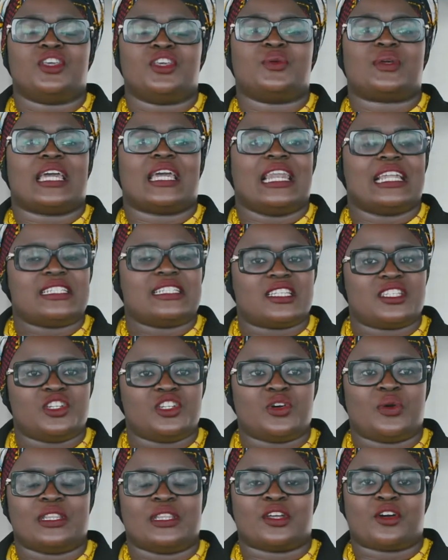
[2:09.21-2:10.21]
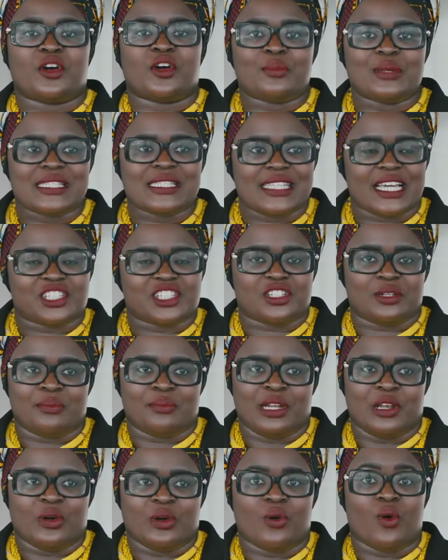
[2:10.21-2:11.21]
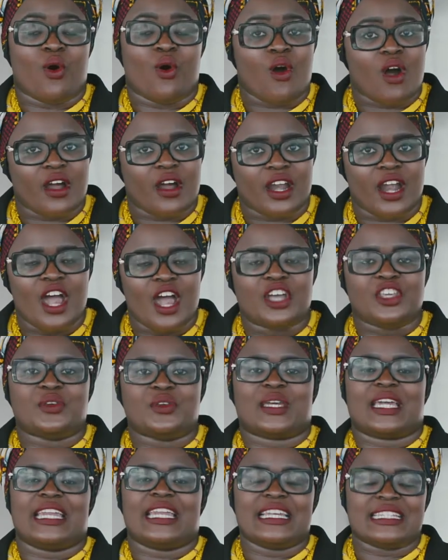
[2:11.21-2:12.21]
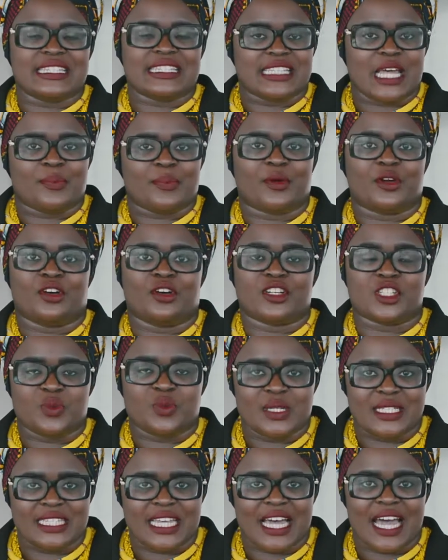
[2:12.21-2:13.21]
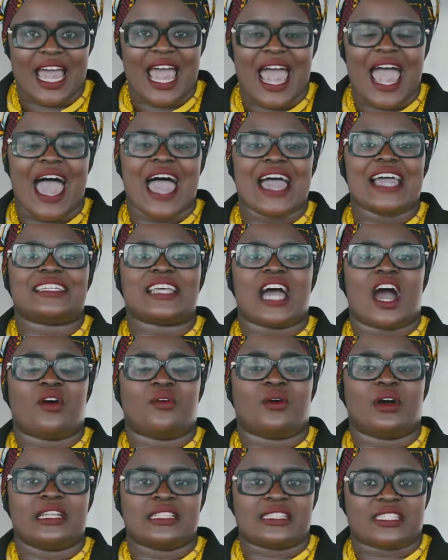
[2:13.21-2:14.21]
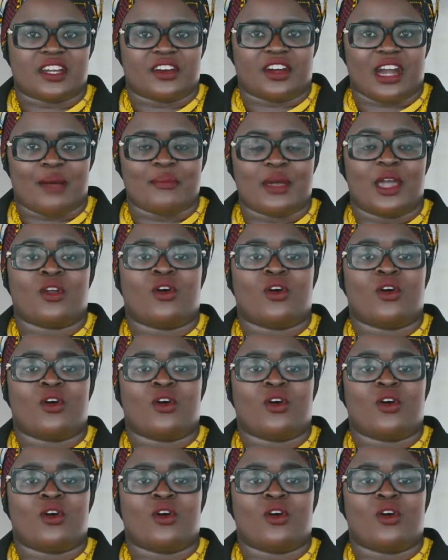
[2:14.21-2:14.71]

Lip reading: You can let us know in the comment section below, or you can hit us up on our Twitter and our Instagram,